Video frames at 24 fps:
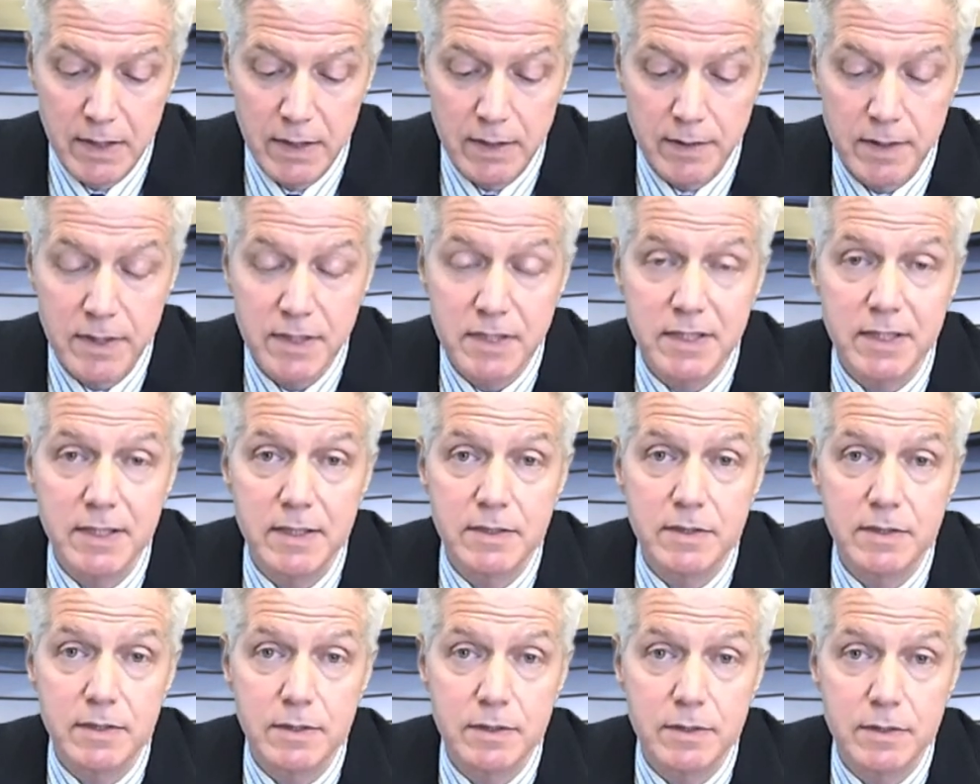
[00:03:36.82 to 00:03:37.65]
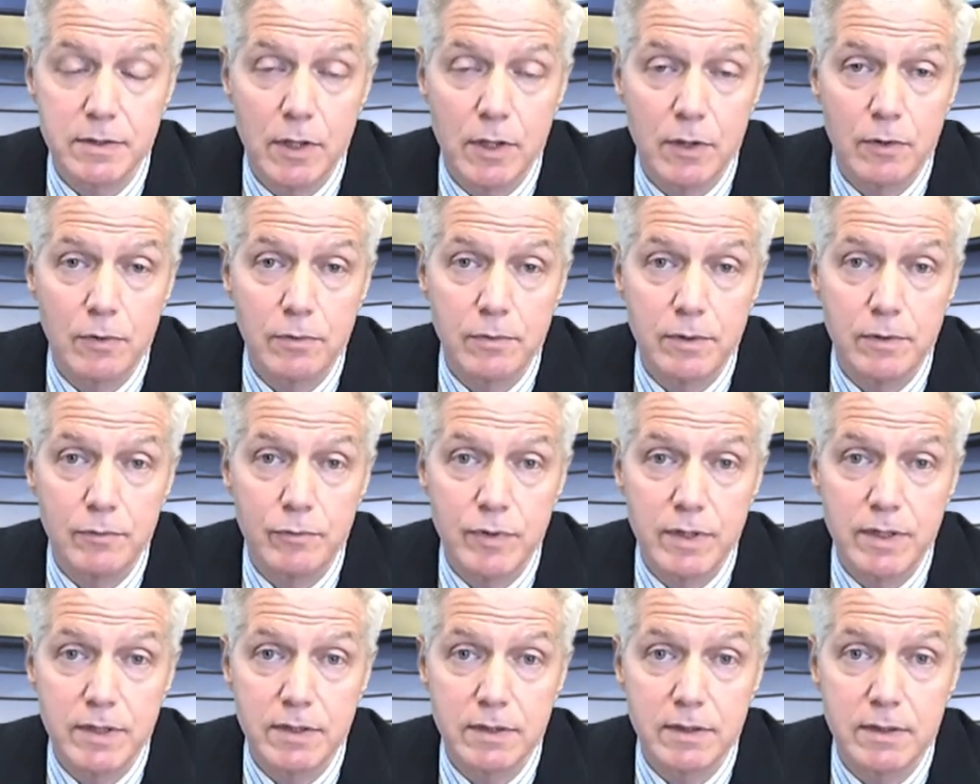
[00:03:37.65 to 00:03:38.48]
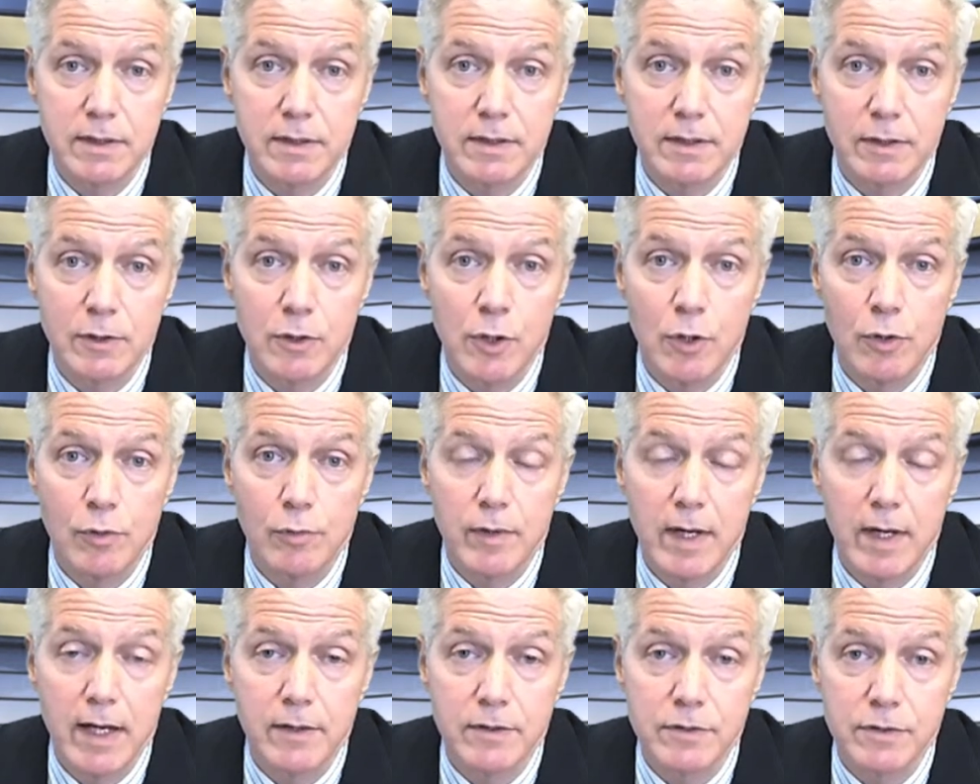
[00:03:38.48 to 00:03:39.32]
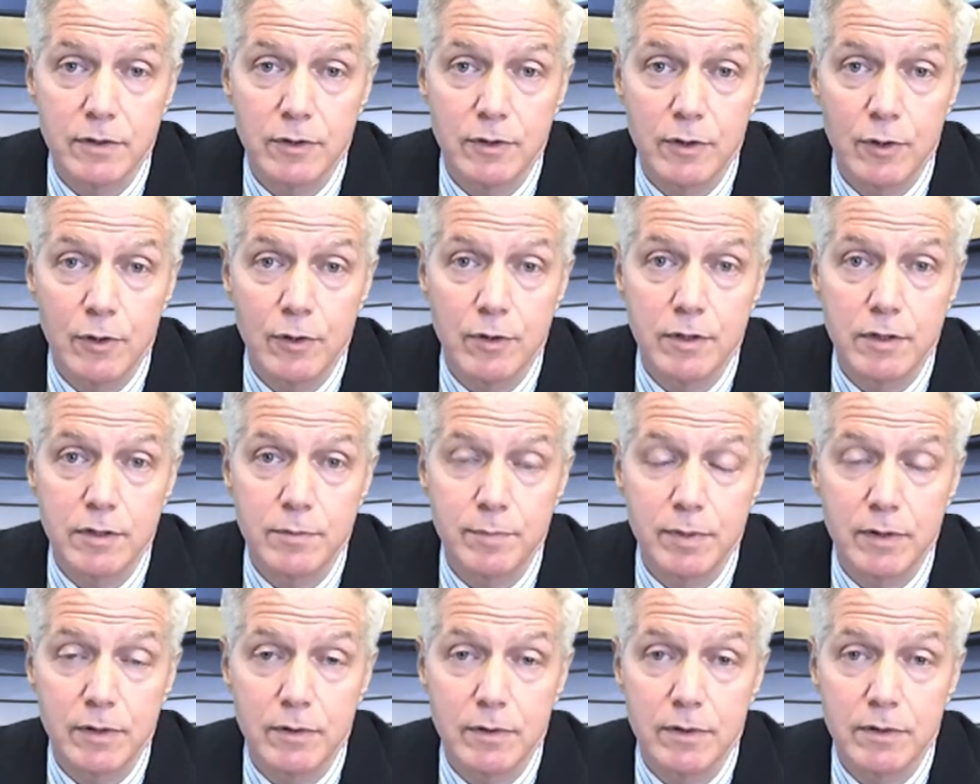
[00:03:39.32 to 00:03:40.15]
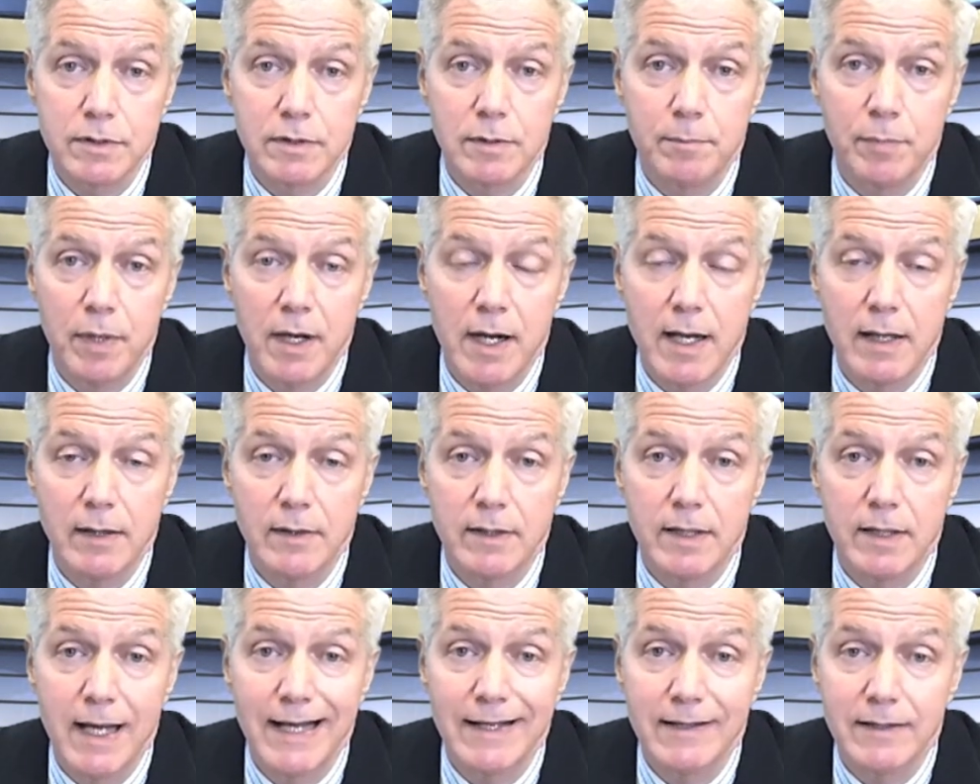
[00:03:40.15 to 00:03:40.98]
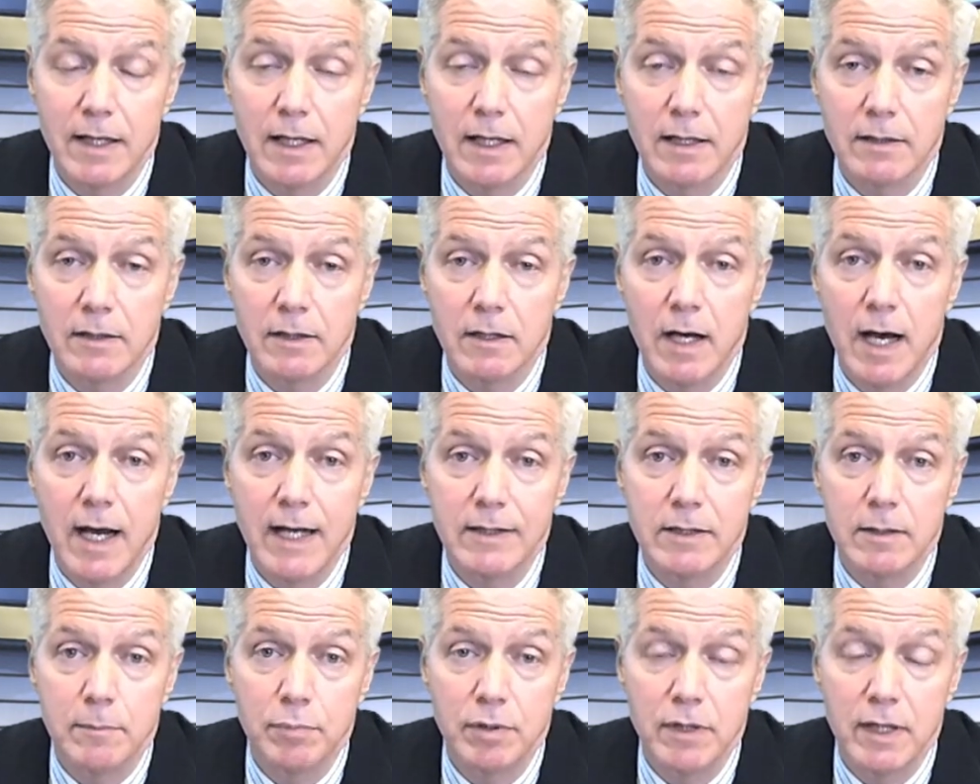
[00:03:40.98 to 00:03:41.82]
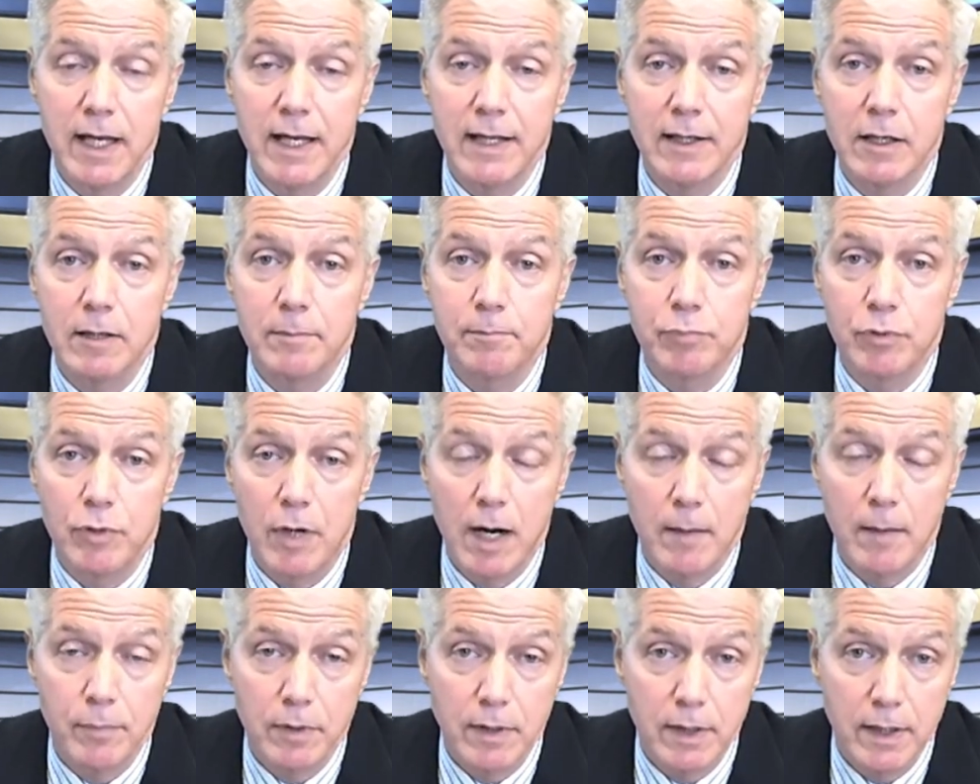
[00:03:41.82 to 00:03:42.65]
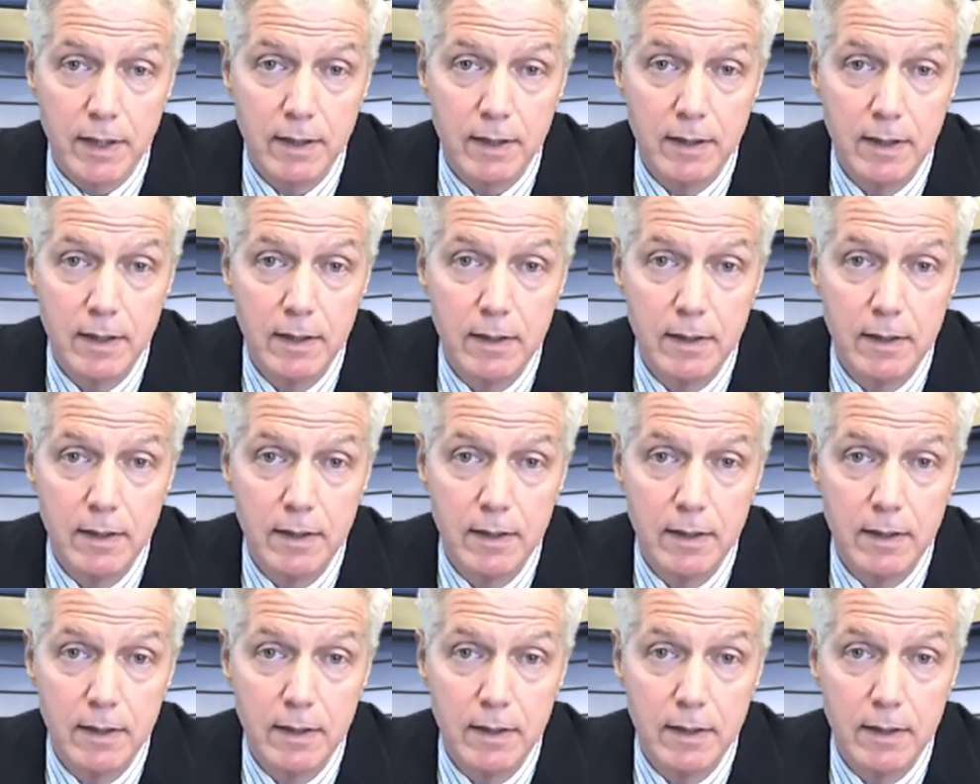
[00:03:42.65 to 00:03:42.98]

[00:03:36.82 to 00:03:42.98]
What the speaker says: In this instance, though, the reason that the go-arounds occurred is because the pilot had not lined the plane up properly.